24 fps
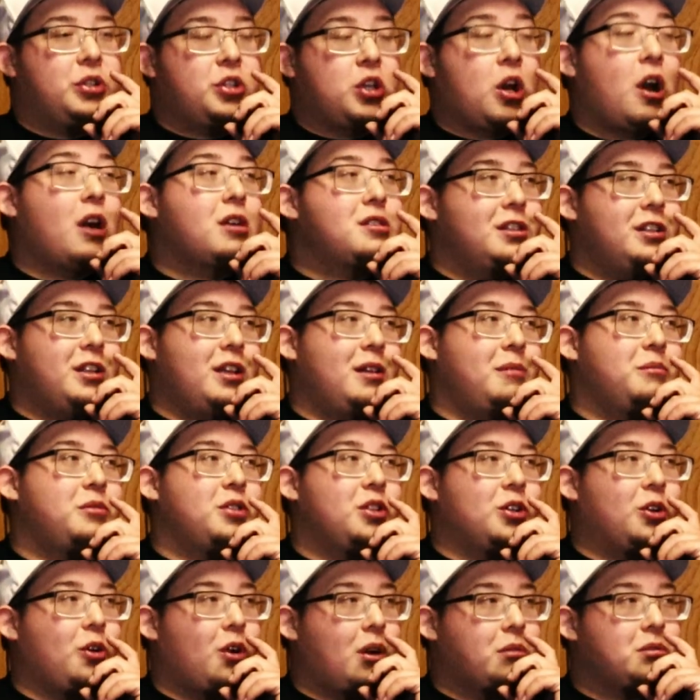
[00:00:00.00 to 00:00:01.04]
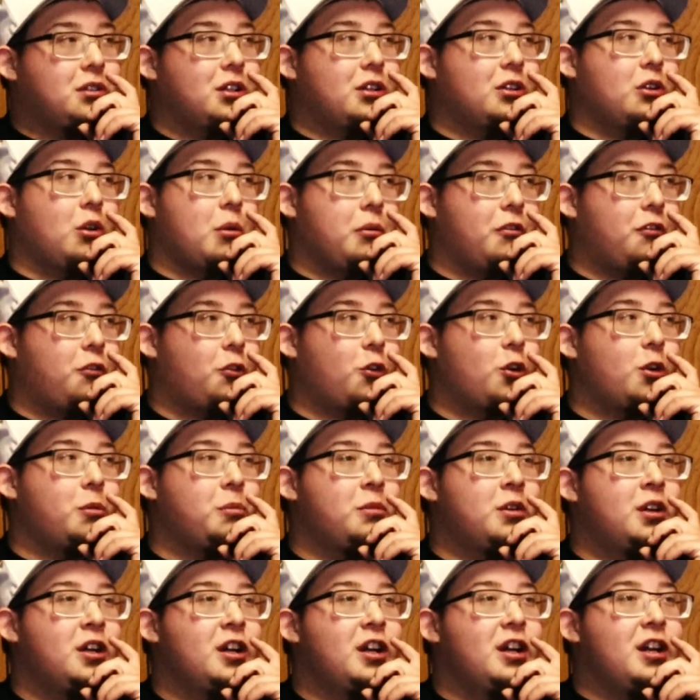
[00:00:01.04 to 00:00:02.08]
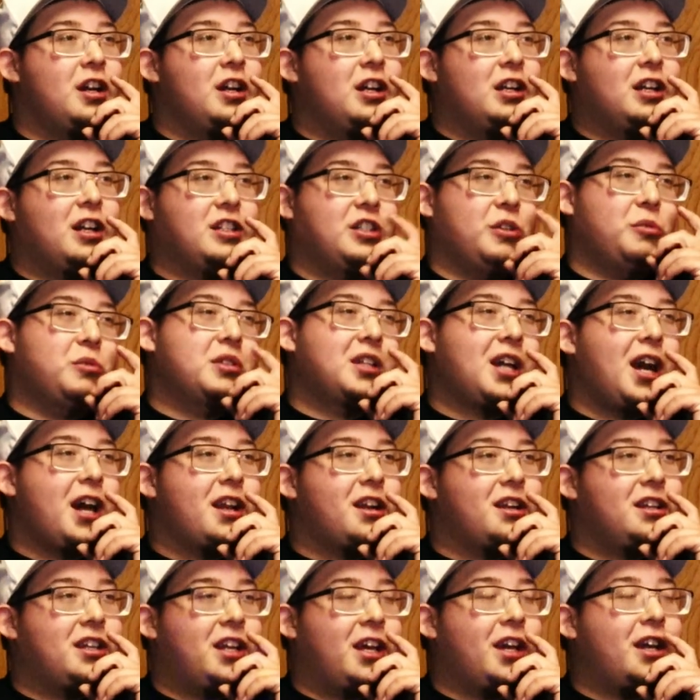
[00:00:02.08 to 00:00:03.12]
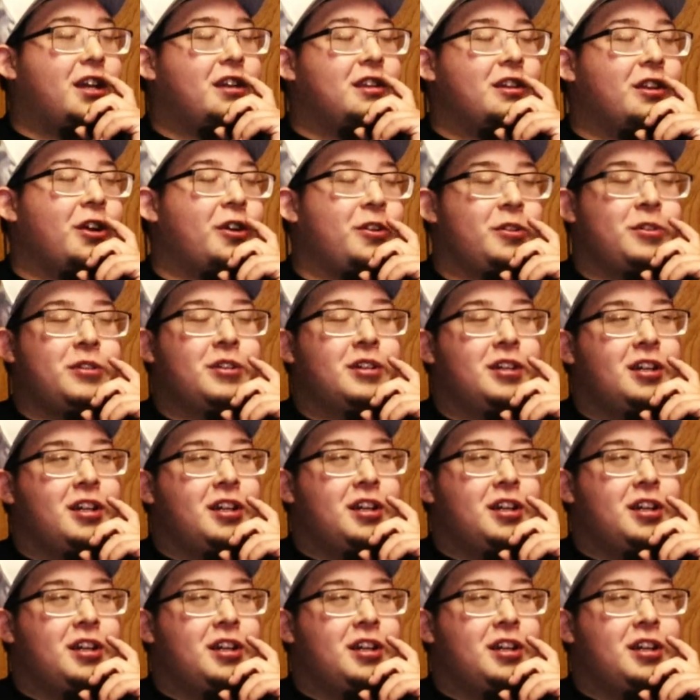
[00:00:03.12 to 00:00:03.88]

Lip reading: talk to them to go up there to go perform," because it was kind of dead, you know.